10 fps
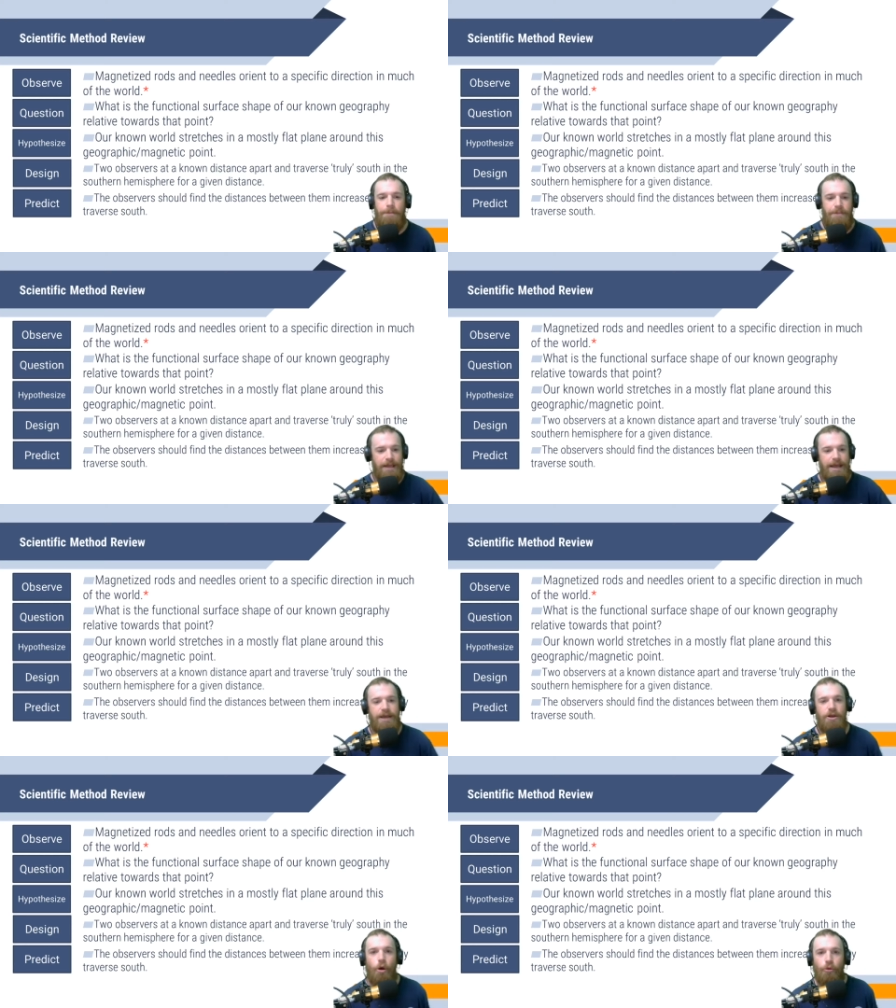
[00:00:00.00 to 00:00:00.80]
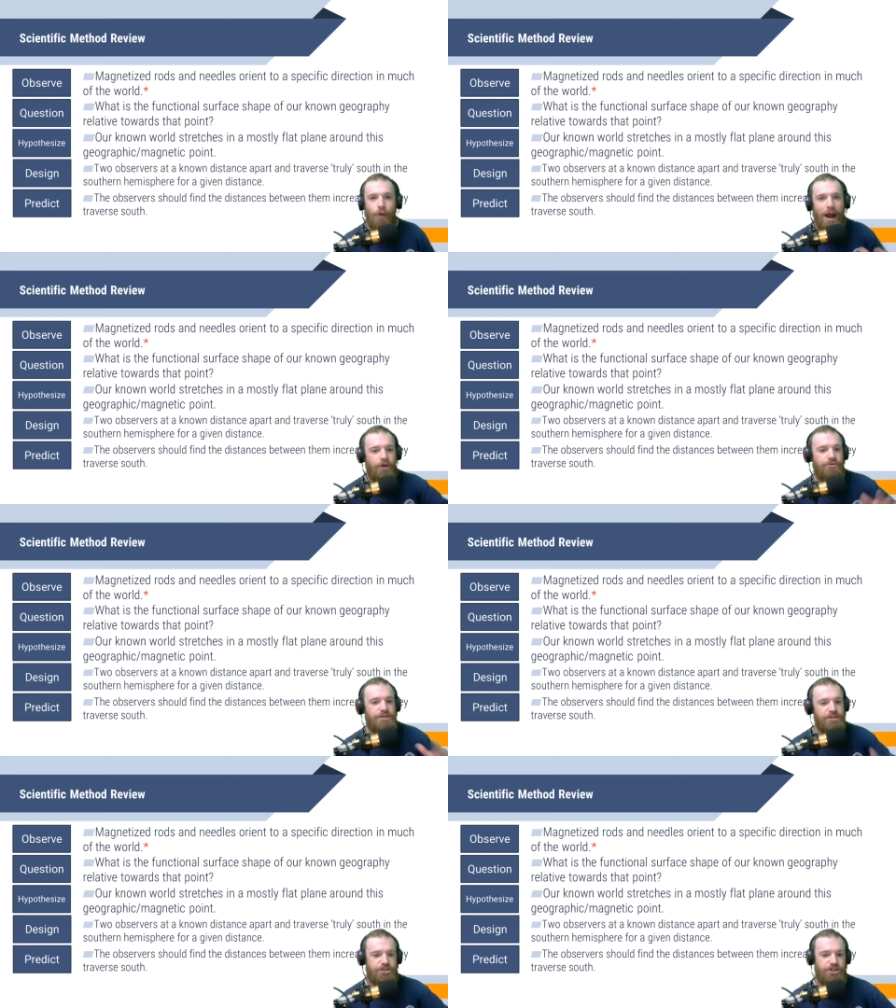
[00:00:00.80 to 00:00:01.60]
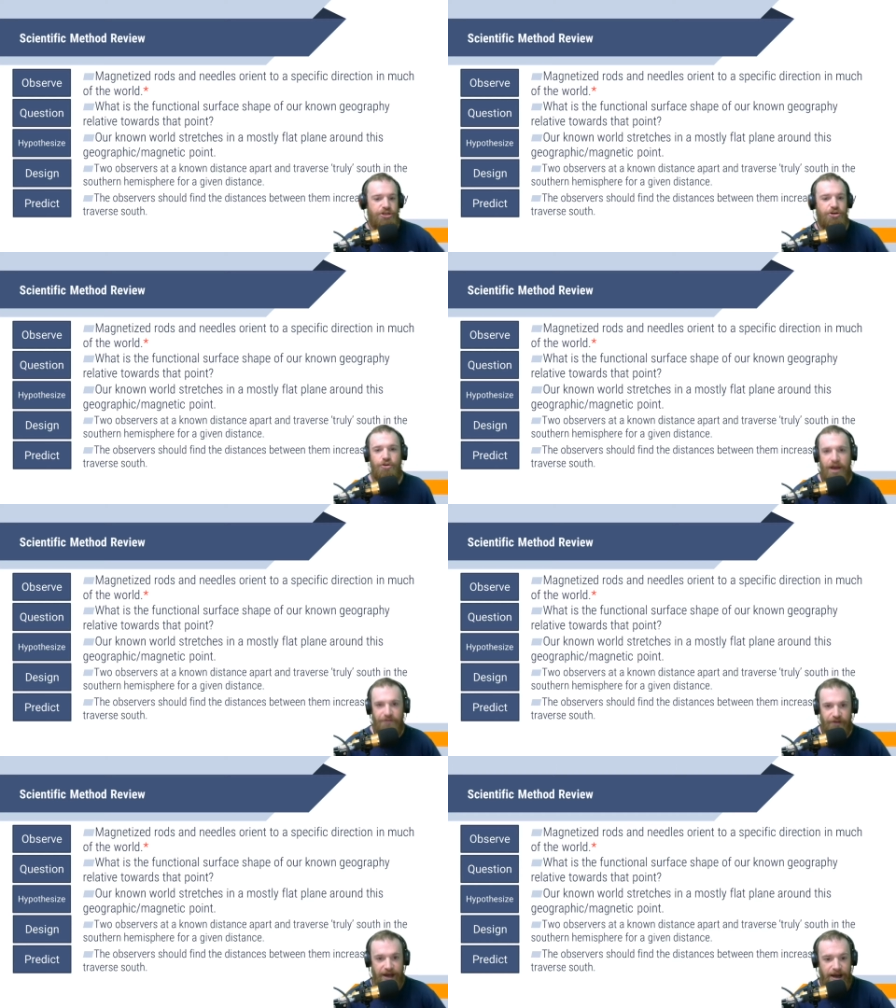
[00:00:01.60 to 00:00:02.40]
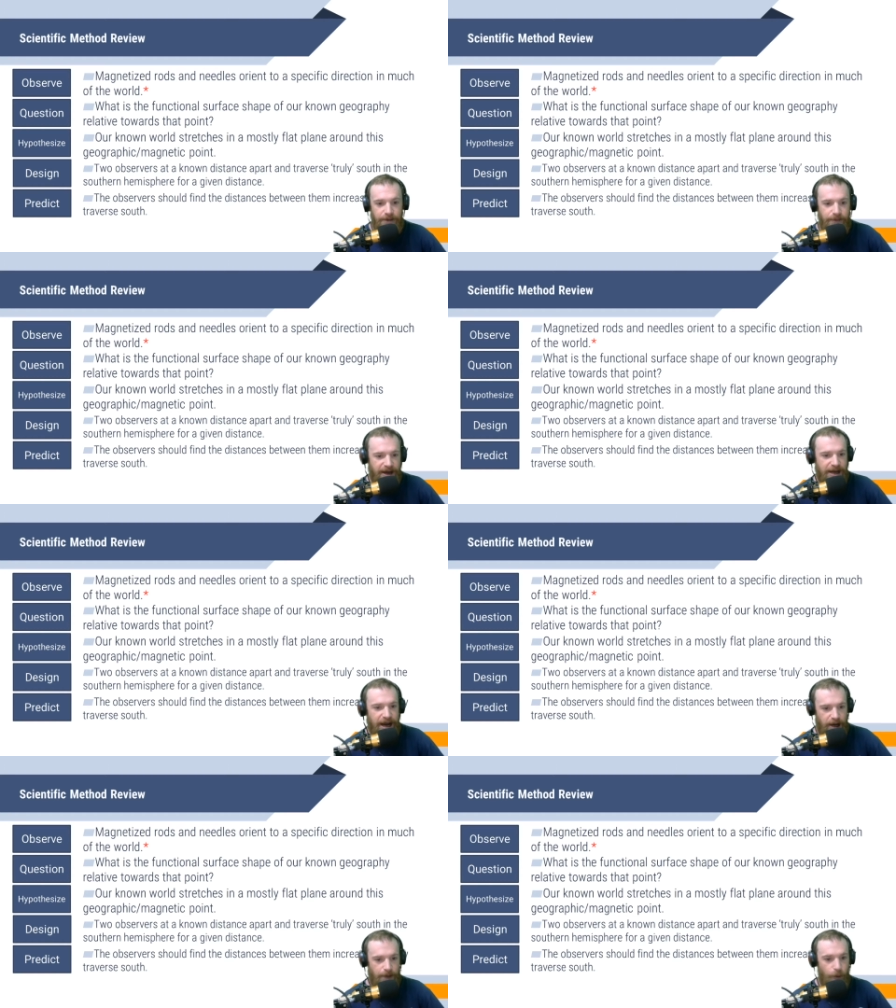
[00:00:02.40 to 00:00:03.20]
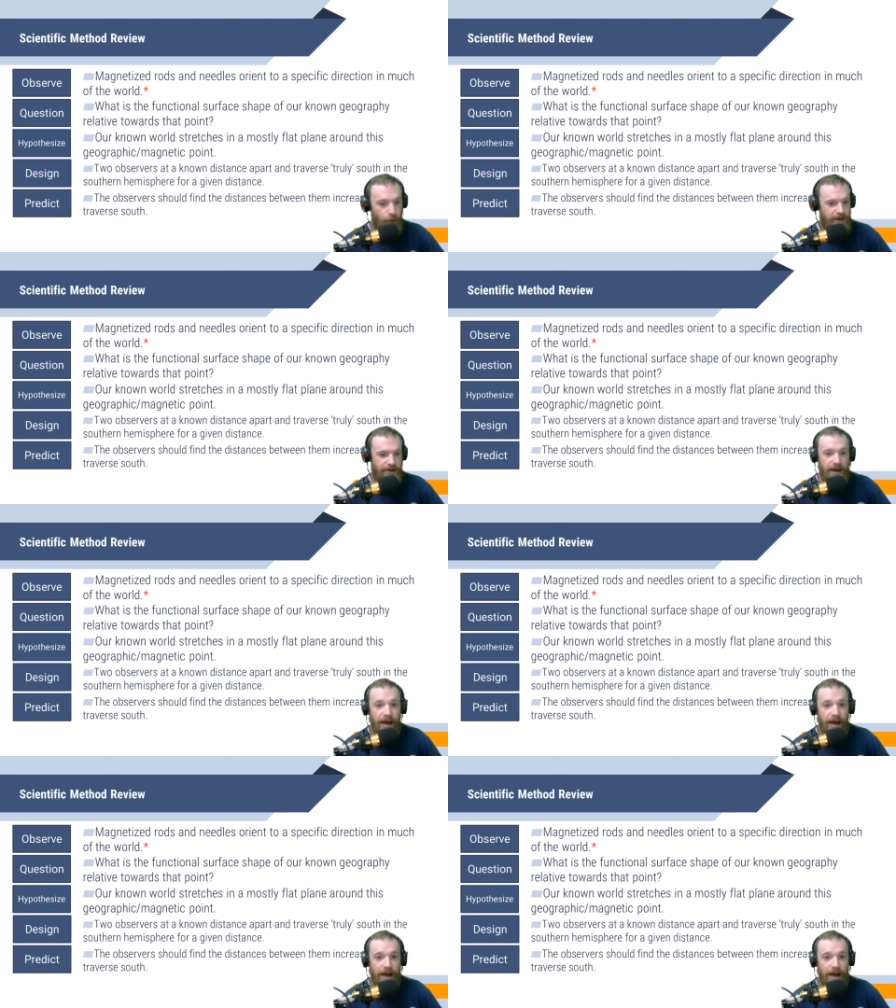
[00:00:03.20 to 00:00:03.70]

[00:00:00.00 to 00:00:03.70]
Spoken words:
plane around this geographic and magnetic point.